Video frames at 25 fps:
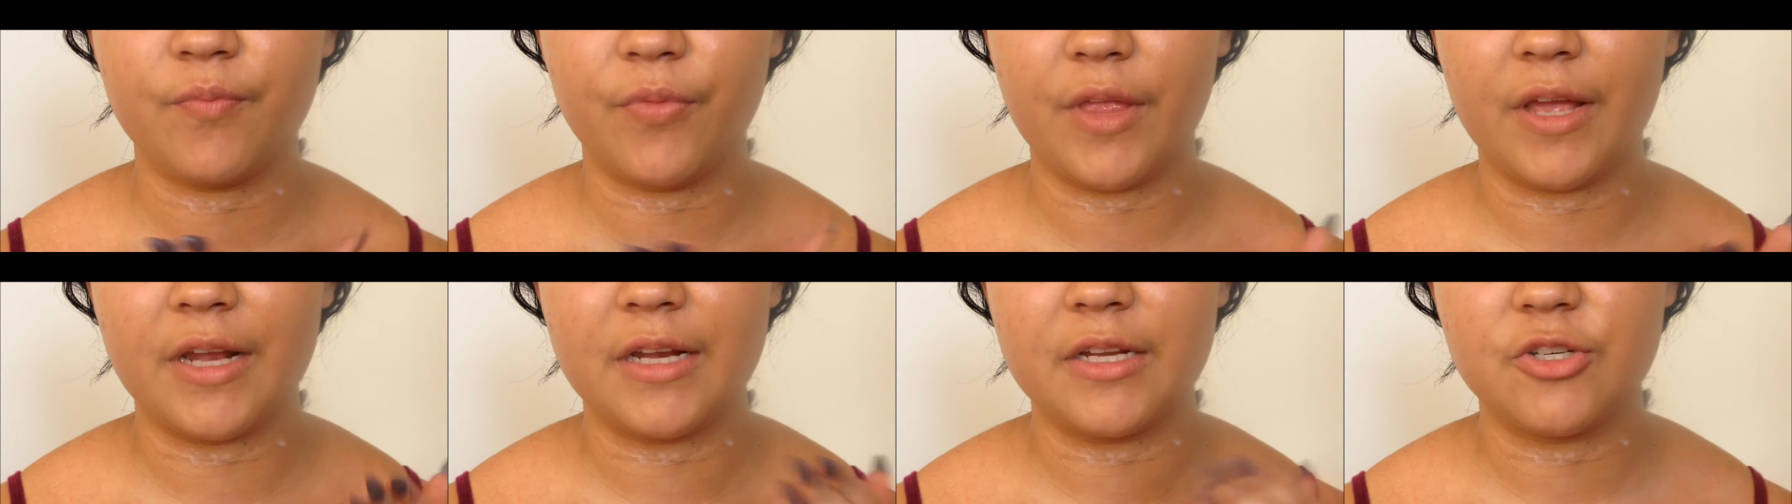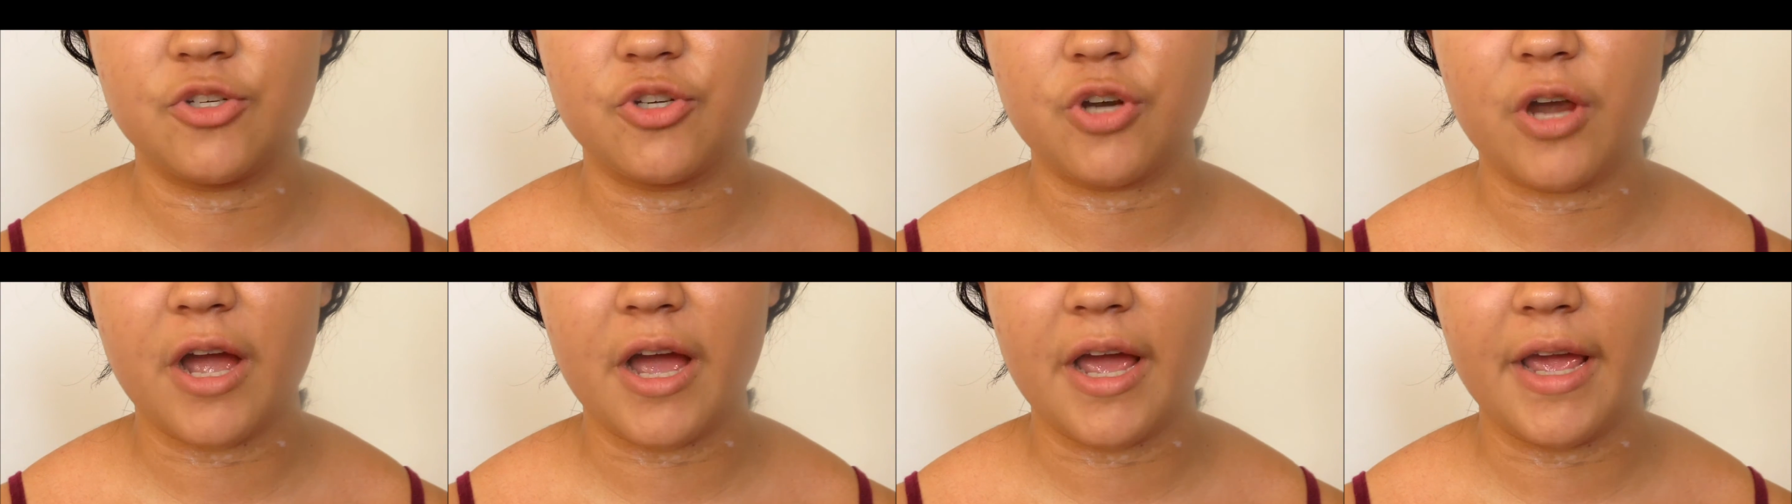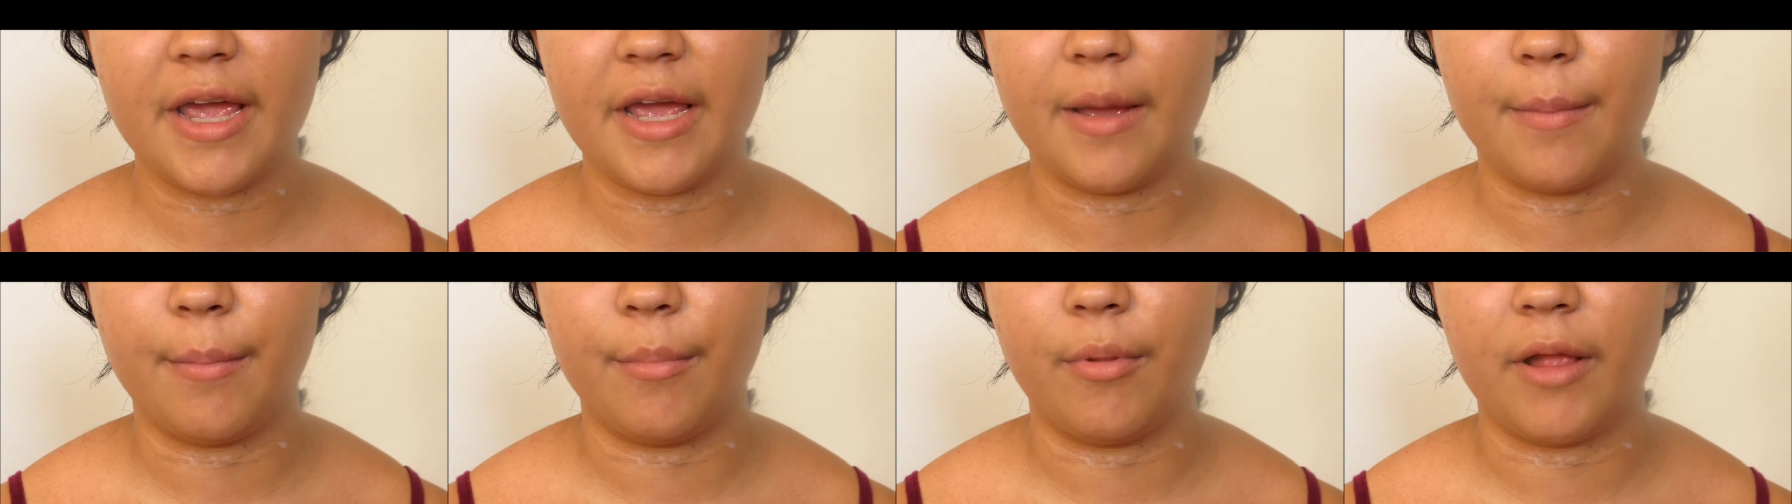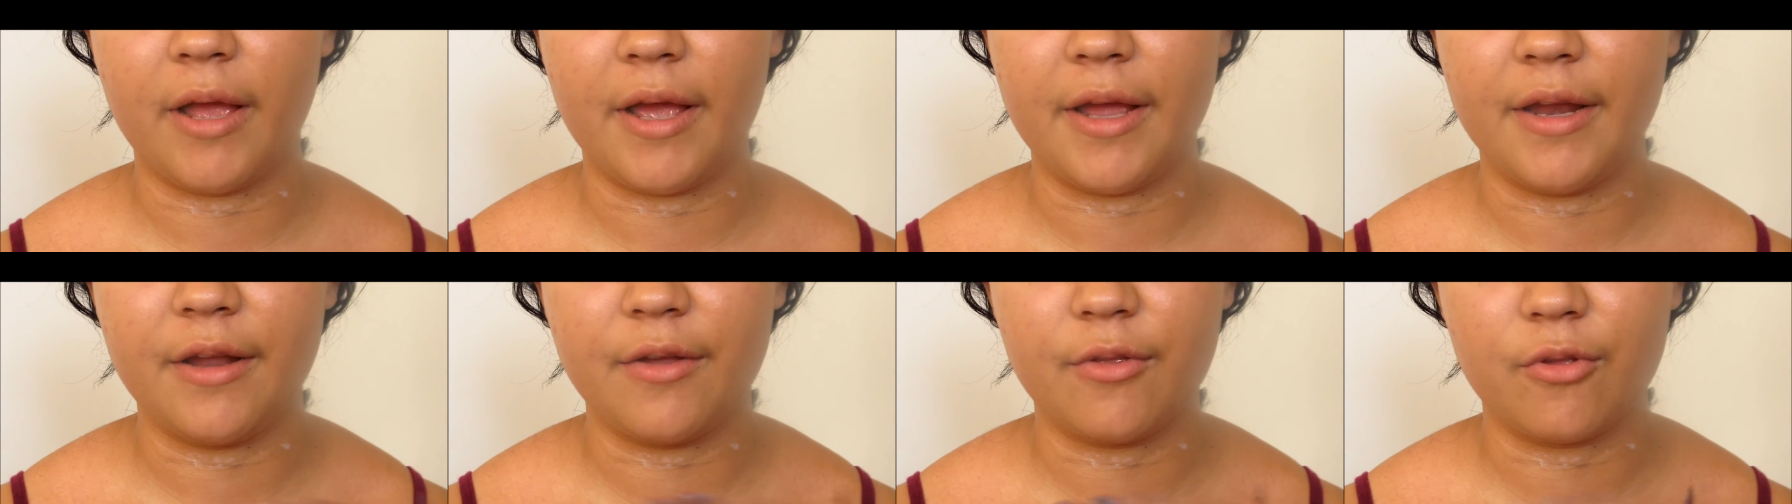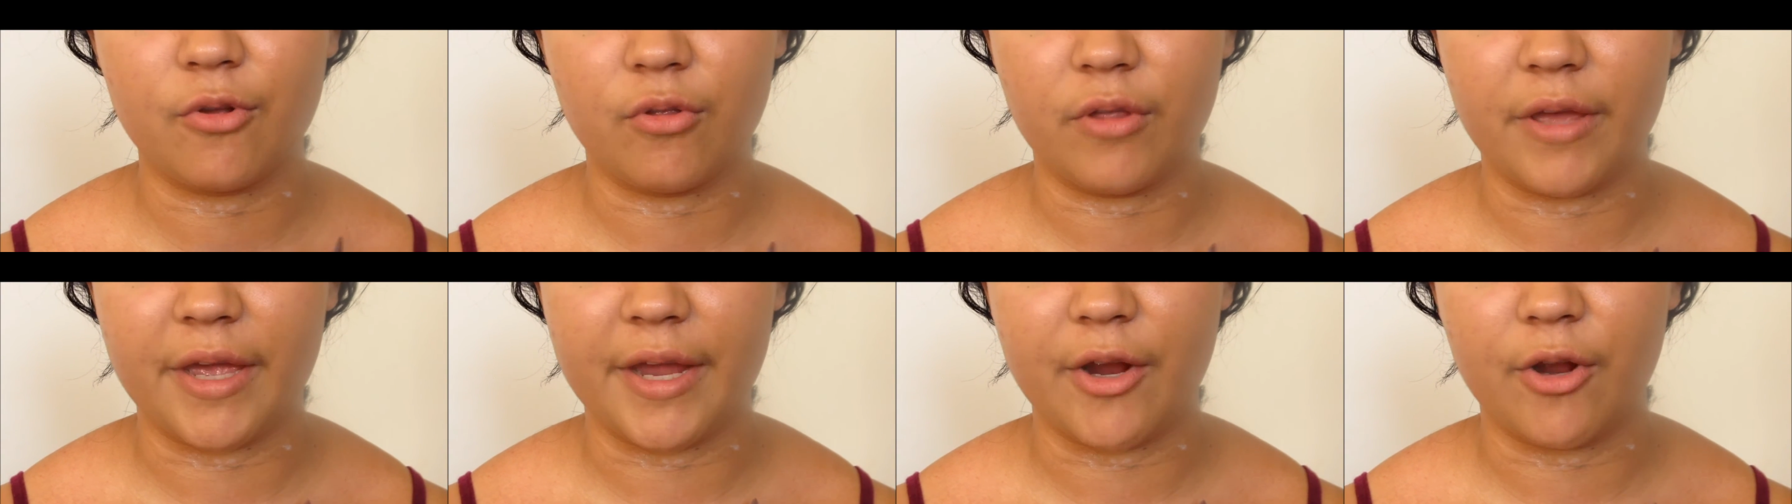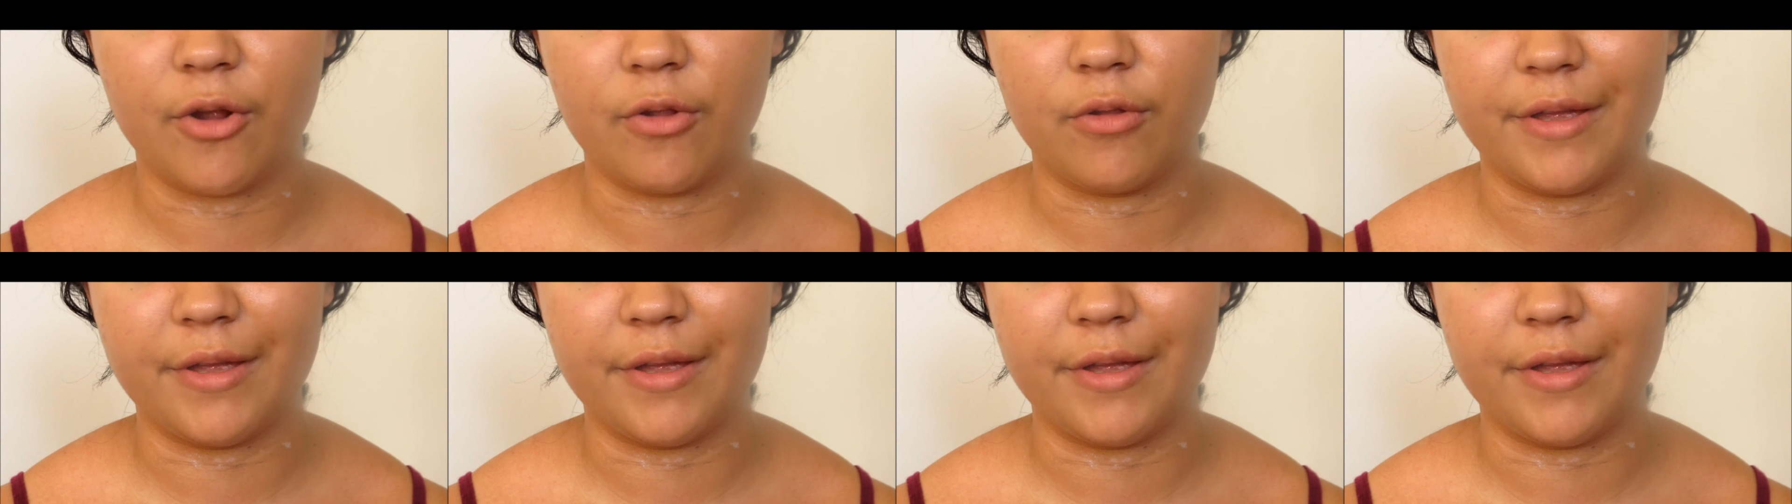let it dry, apply another layer,